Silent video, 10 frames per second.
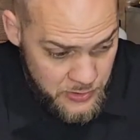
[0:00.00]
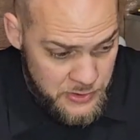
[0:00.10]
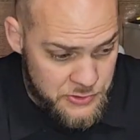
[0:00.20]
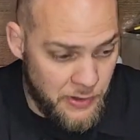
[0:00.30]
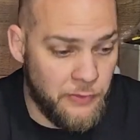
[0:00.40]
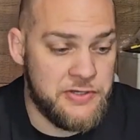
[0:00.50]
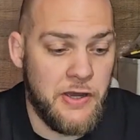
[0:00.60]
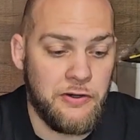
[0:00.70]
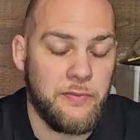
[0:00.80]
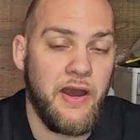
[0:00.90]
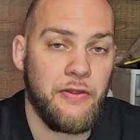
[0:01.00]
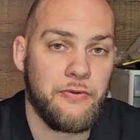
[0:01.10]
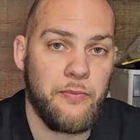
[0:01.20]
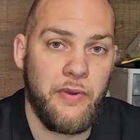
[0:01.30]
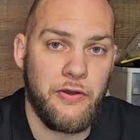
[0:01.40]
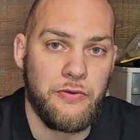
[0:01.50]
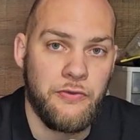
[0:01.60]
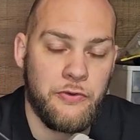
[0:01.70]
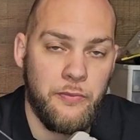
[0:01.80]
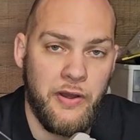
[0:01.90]
So while we're talking about the
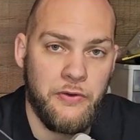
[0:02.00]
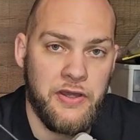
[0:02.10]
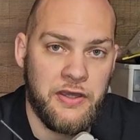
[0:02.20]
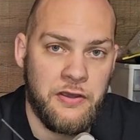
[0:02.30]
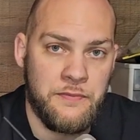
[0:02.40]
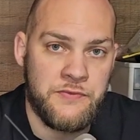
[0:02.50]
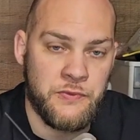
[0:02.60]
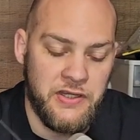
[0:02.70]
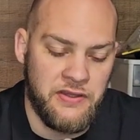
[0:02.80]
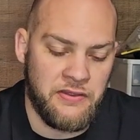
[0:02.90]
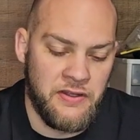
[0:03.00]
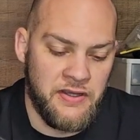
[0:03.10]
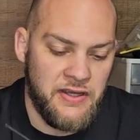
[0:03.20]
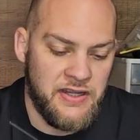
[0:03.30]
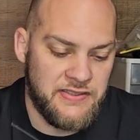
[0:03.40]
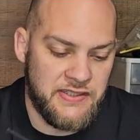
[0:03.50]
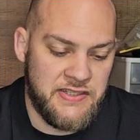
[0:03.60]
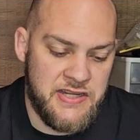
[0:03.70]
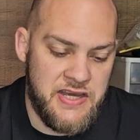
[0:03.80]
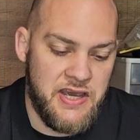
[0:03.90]
remote it comes with is the
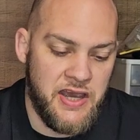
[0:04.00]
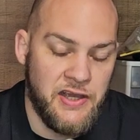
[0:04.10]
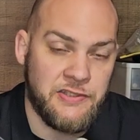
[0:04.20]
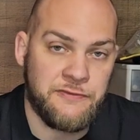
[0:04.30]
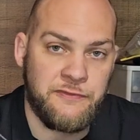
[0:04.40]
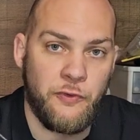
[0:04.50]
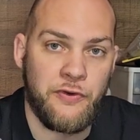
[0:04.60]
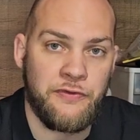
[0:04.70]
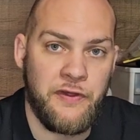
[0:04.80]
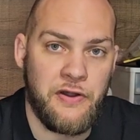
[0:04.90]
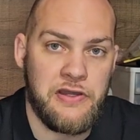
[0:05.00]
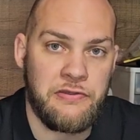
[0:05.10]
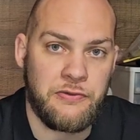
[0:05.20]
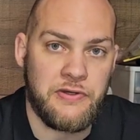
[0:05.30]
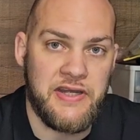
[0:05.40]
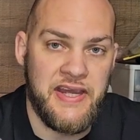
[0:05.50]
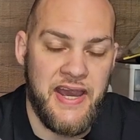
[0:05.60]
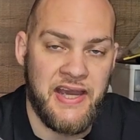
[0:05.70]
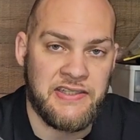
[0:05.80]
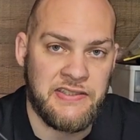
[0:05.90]

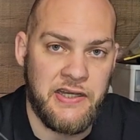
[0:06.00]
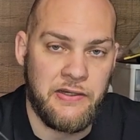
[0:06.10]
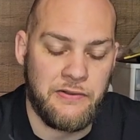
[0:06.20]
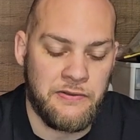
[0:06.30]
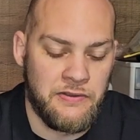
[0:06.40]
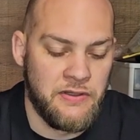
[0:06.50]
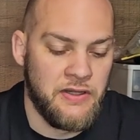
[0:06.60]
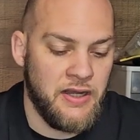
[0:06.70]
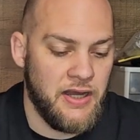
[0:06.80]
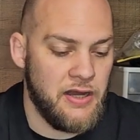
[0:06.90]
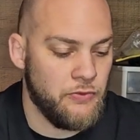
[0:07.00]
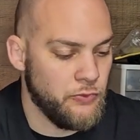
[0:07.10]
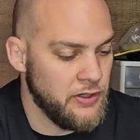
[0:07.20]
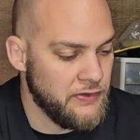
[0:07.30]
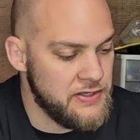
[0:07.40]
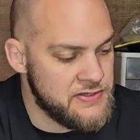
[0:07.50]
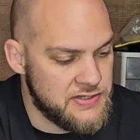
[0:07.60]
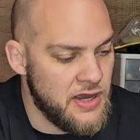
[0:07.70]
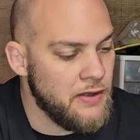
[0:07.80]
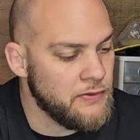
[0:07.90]
TX433XL. Really
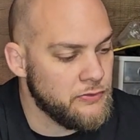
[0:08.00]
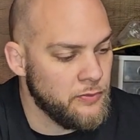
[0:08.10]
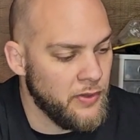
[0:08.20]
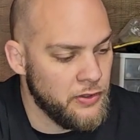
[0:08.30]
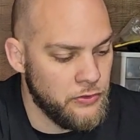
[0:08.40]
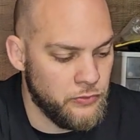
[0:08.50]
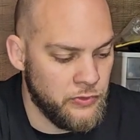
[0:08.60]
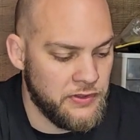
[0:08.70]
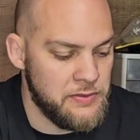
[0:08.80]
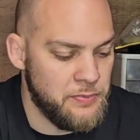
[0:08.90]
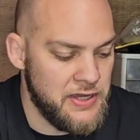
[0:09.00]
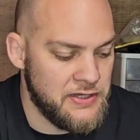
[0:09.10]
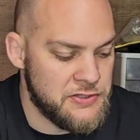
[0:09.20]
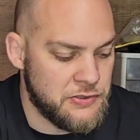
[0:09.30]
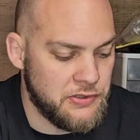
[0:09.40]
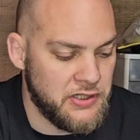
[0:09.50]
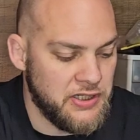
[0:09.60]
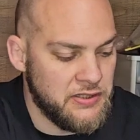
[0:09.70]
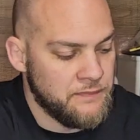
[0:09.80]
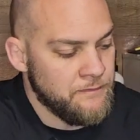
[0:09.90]
solid remote, really big
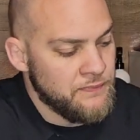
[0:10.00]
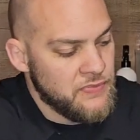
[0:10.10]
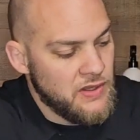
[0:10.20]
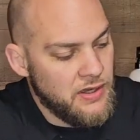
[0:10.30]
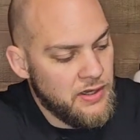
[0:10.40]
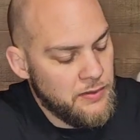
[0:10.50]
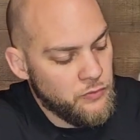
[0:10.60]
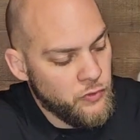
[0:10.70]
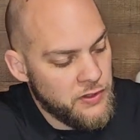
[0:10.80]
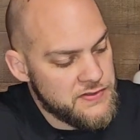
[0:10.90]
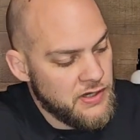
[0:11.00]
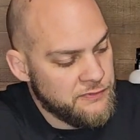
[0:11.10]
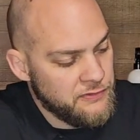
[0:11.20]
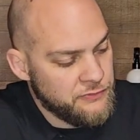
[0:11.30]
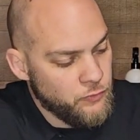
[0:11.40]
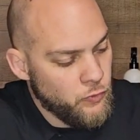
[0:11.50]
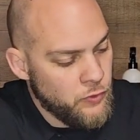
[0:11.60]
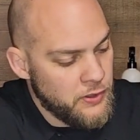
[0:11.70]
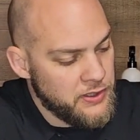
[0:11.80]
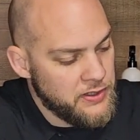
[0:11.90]
screen, runs off of
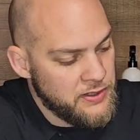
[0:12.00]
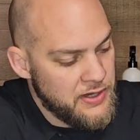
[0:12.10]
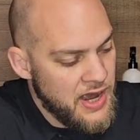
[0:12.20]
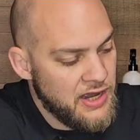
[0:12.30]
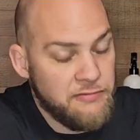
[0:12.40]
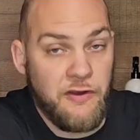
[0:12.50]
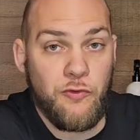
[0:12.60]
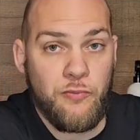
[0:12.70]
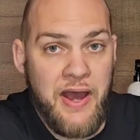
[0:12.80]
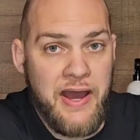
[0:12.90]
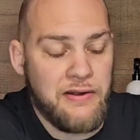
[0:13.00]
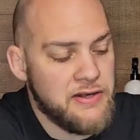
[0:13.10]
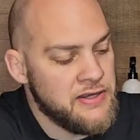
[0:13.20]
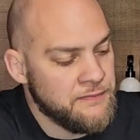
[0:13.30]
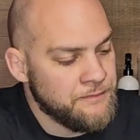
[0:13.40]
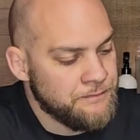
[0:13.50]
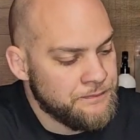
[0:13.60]
one 9-volt battery.